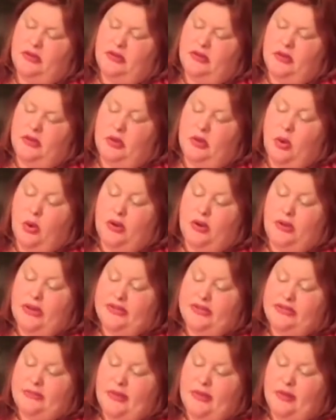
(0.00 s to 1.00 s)

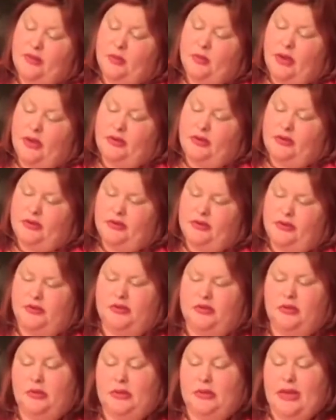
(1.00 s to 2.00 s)
Coraline's mouth watered.
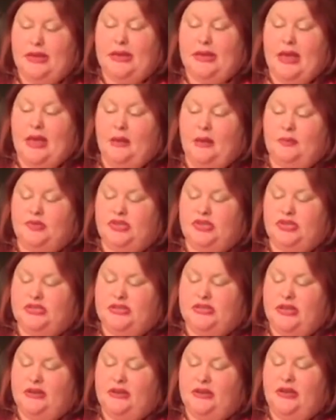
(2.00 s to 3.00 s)
"You like games," she
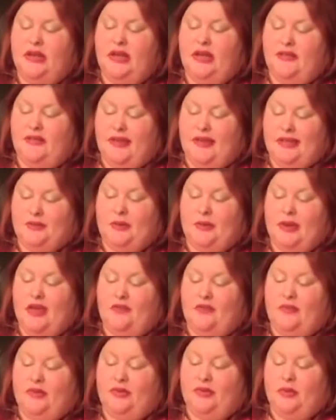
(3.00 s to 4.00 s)
said. "That's what I've
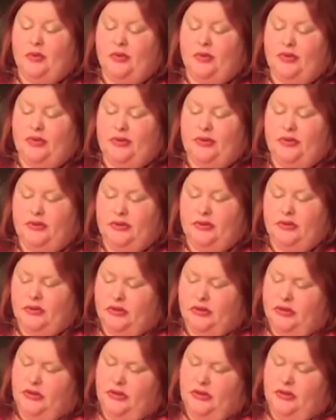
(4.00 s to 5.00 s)
been told."
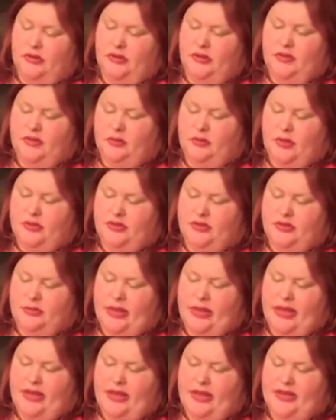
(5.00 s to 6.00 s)
The other mother's
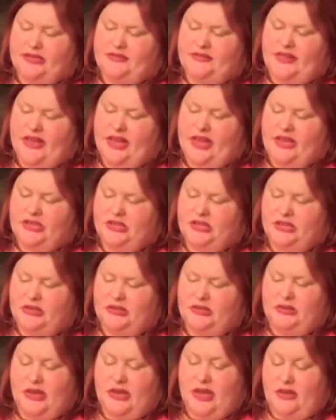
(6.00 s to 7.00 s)
black eyes flashed.
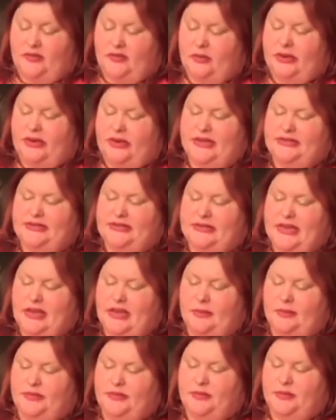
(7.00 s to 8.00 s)
"Everybody likes
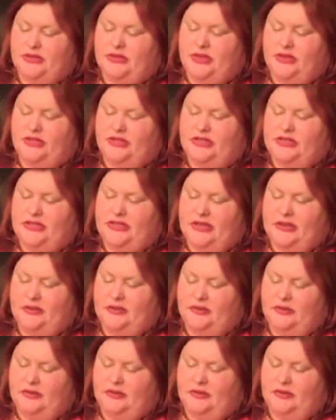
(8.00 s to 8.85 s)
games," was all she said.